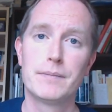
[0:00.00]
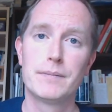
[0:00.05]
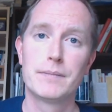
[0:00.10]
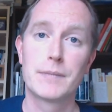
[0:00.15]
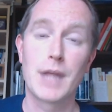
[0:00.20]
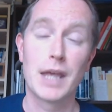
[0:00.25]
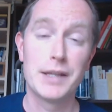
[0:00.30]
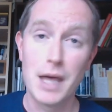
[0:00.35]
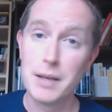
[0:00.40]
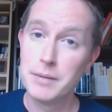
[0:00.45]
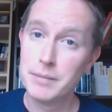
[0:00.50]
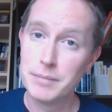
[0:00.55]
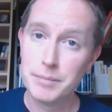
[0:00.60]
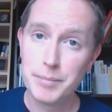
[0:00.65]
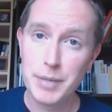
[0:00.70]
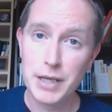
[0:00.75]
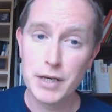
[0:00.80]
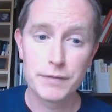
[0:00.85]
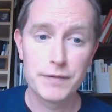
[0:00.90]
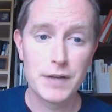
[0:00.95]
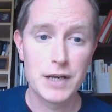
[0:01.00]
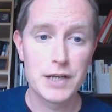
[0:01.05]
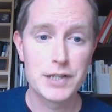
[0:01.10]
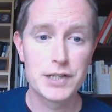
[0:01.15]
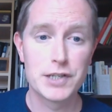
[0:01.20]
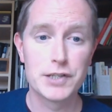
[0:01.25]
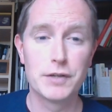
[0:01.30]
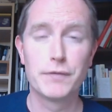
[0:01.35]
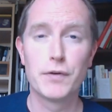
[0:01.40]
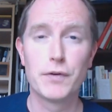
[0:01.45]
And then Peter
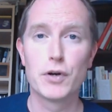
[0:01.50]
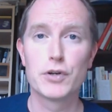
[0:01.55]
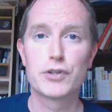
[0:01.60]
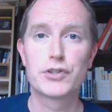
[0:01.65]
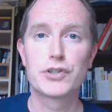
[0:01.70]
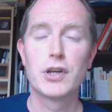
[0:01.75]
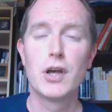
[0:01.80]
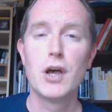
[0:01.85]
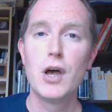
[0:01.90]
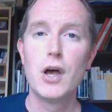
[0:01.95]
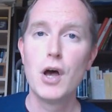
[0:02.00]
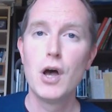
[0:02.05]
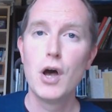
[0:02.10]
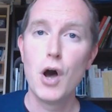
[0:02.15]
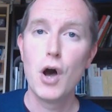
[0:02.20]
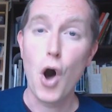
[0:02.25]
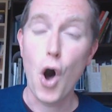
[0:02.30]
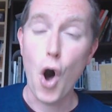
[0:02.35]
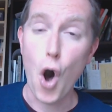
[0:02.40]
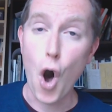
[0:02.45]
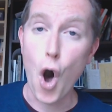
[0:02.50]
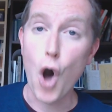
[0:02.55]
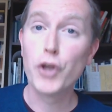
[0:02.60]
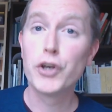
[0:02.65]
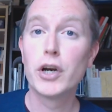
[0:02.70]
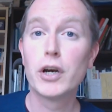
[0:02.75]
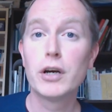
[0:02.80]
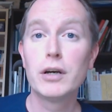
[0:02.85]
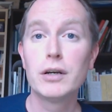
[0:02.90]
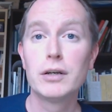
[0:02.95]
finishes the verse,
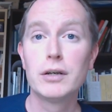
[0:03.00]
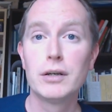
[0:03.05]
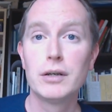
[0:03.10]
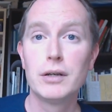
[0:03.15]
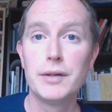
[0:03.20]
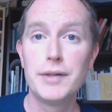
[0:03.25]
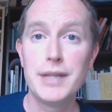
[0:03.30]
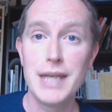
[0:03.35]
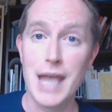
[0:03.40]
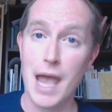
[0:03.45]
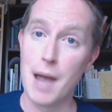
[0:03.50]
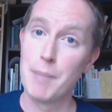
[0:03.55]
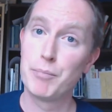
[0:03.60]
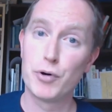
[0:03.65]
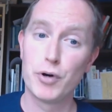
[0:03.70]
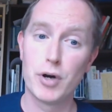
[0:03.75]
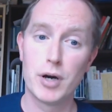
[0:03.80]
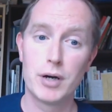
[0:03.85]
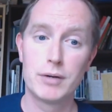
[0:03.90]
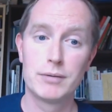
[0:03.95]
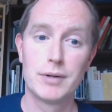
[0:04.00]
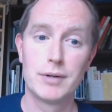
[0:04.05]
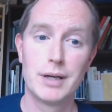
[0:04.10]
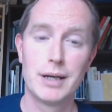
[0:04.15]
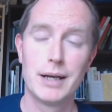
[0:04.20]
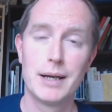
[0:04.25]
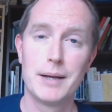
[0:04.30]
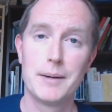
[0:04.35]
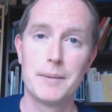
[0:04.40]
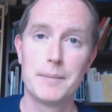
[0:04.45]
honor the emperor.
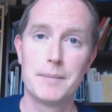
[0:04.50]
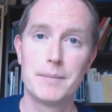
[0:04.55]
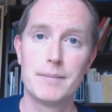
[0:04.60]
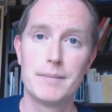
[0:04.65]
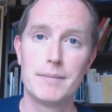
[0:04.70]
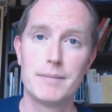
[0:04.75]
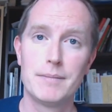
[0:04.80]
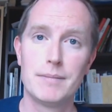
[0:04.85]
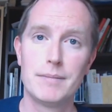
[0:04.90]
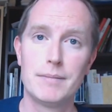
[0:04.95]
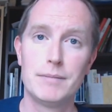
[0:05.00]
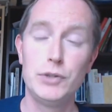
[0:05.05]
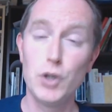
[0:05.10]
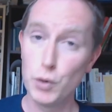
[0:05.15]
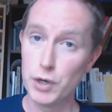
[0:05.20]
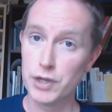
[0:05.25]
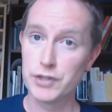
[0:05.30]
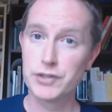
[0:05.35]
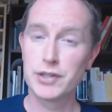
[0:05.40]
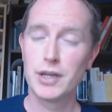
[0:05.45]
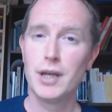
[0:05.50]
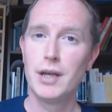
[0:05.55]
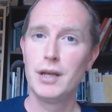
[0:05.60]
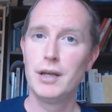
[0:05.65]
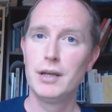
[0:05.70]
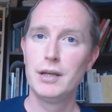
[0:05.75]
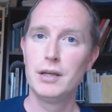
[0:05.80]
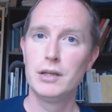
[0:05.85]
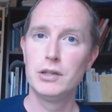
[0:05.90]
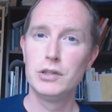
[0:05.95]
Notice,
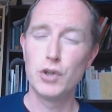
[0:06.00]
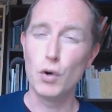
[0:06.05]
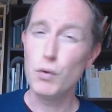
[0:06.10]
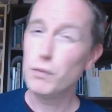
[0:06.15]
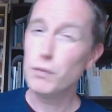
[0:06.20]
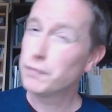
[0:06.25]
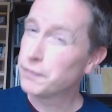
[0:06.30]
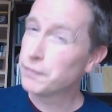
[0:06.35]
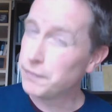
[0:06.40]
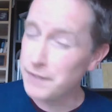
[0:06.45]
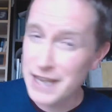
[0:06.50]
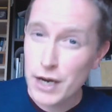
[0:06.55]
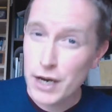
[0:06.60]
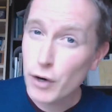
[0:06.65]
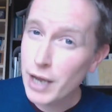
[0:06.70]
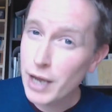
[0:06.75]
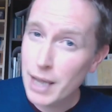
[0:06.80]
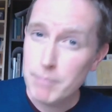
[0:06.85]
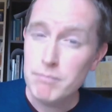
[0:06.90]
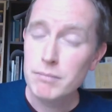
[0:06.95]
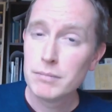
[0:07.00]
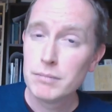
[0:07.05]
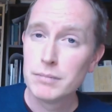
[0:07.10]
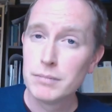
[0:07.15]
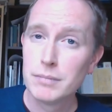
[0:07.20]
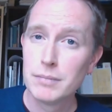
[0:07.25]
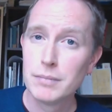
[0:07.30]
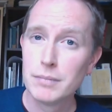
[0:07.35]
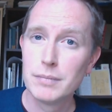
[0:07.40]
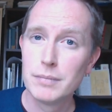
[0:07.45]
don't fear him.
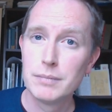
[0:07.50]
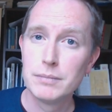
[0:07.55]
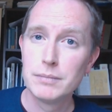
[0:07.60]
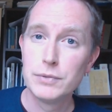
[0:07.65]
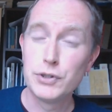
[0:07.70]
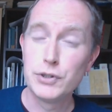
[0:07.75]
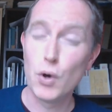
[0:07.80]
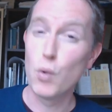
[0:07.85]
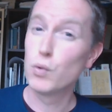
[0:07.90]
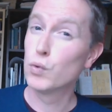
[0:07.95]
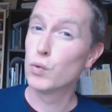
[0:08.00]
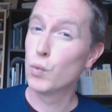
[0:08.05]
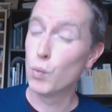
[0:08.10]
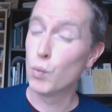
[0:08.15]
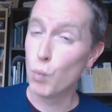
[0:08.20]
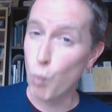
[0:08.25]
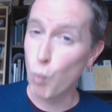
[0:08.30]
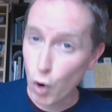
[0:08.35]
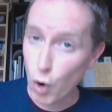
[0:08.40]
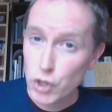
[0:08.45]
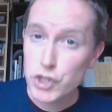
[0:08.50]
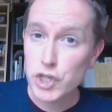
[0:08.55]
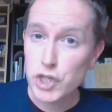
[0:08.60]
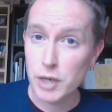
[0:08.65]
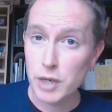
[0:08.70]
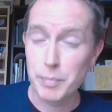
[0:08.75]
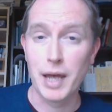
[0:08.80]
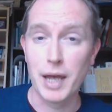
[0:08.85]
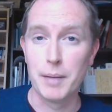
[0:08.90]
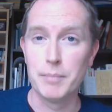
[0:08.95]
Don't
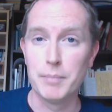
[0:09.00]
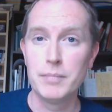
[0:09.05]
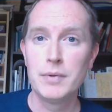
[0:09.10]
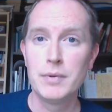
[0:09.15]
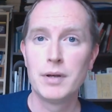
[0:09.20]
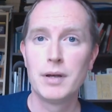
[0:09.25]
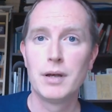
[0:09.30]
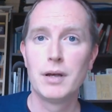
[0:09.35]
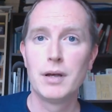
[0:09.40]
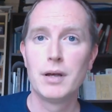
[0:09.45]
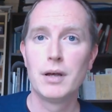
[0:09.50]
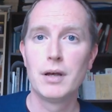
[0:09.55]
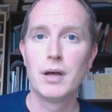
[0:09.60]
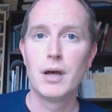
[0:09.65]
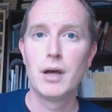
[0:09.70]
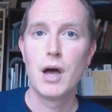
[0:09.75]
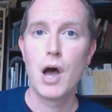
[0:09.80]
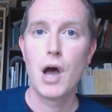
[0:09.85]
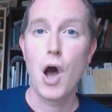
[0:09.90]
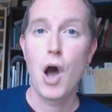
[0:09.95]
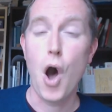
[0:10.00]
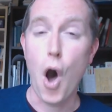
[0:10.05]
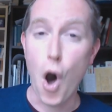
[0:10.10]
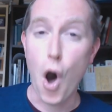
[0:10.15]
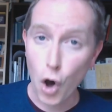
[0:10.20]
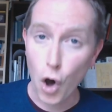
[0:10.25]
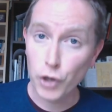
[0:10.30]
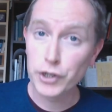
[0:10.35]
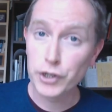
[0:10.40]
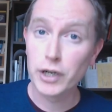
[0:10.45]
worship him.
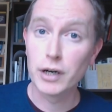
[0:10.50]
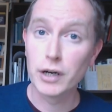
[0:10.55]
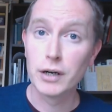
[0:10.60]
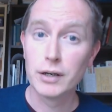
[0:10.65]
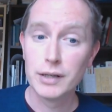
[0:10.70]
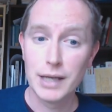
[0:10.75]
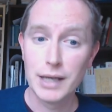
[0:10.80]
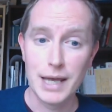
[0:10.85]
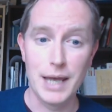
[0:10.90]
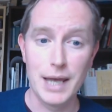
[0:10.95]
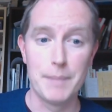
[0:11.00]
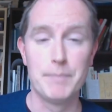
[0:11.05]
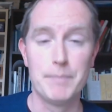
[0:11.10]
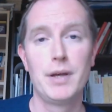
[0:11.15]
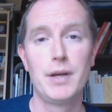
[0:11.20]
Honor him.